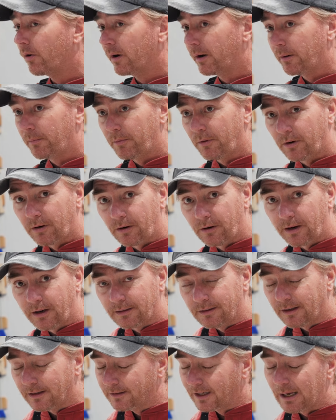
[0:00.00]
or a
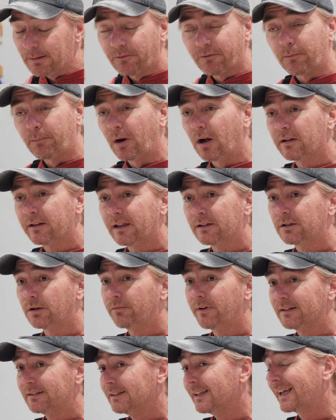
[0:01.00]
type of a
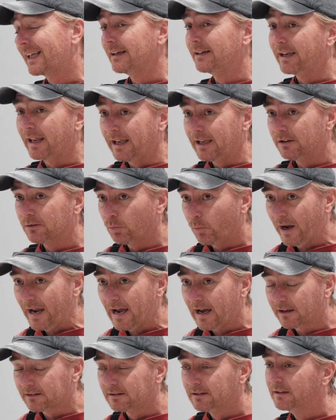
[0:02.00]
polyester resin that contains
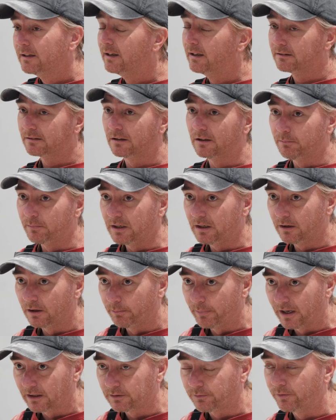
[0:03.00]
wax is going to be
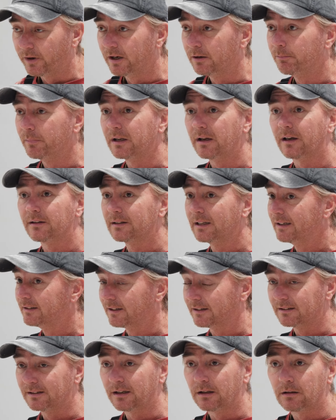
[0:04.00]
your best friend because
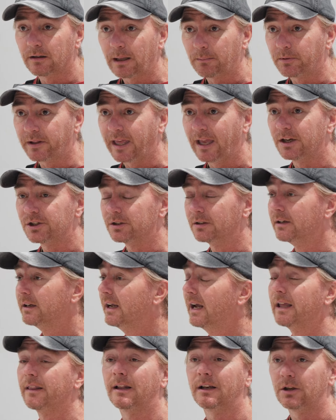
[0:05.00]
it's a single application
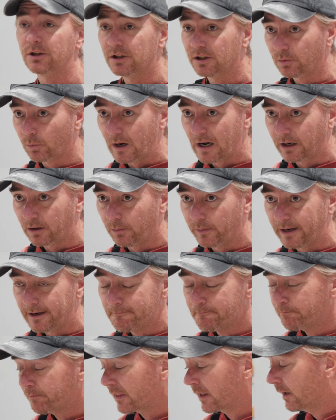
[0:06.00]
and then you just walk away.
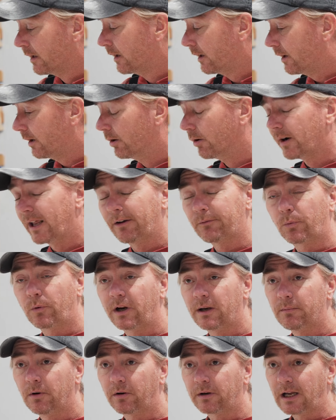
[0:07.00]
You don't have to
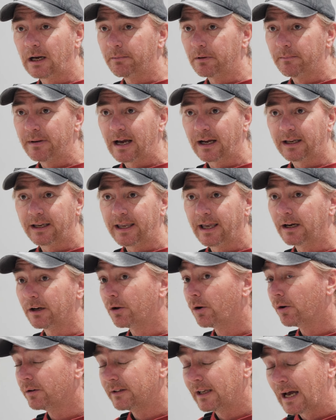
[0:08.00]
worry about coming back
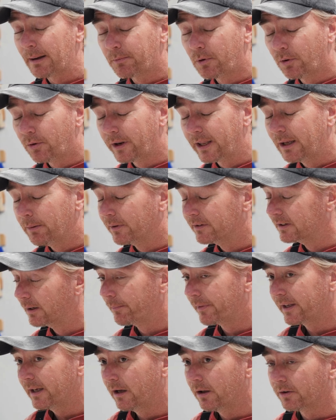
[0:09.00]
again, top coating it with
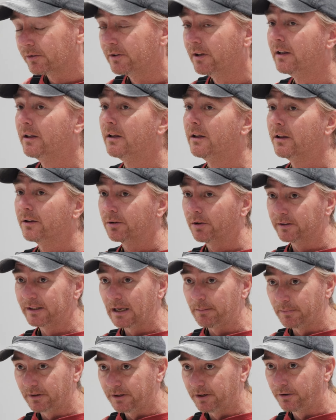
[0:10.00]
something else so
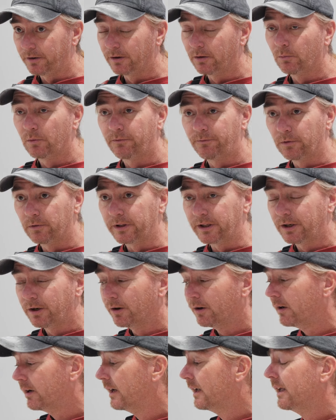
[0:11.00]
that material will fully
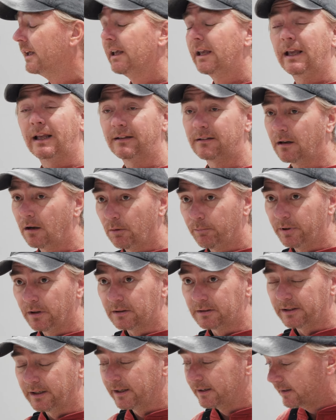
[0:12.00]
cure. It's all
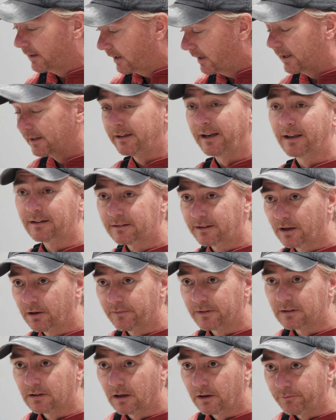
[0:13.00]
built in, it takes care
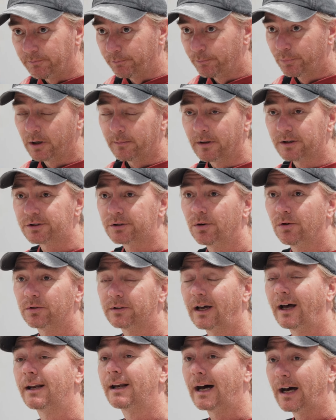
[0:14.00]
of itself, and pretty much
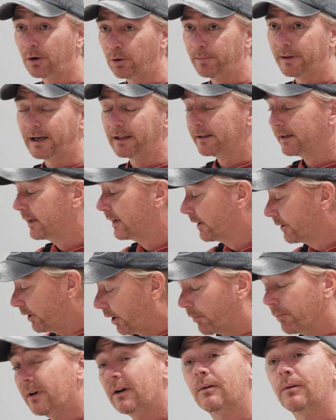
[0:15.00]
goes on autopilot.
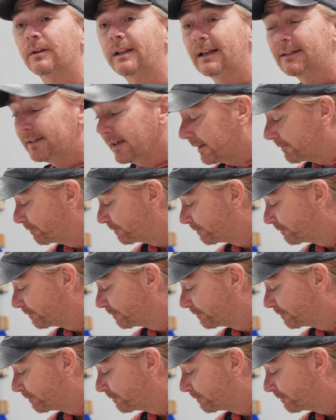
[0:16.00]
So, that's it.